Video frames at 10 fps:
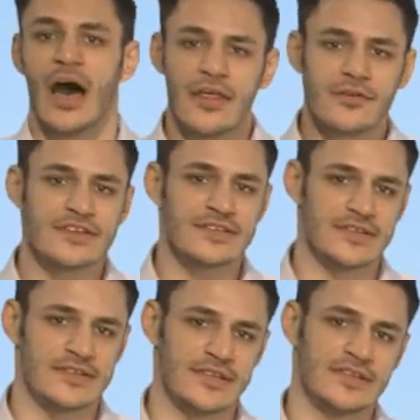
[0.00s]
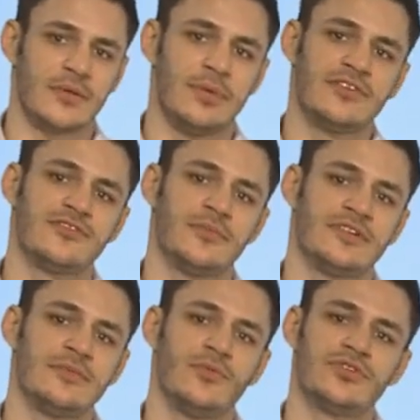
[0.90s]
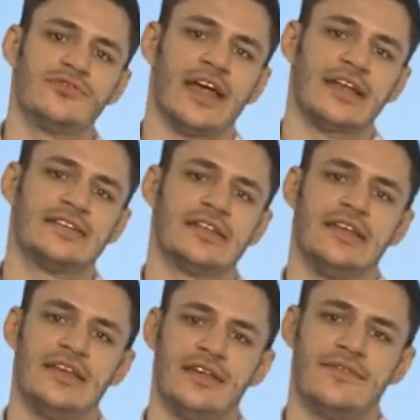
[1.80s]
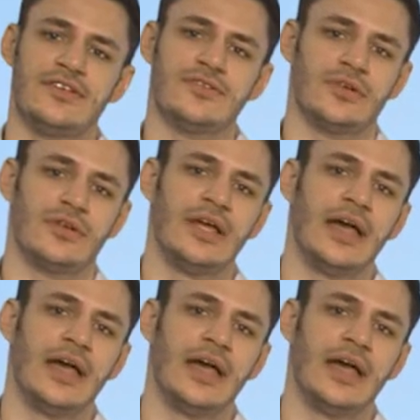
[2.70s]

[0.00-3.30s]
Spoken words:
Other instances could be attributed more directly to the individual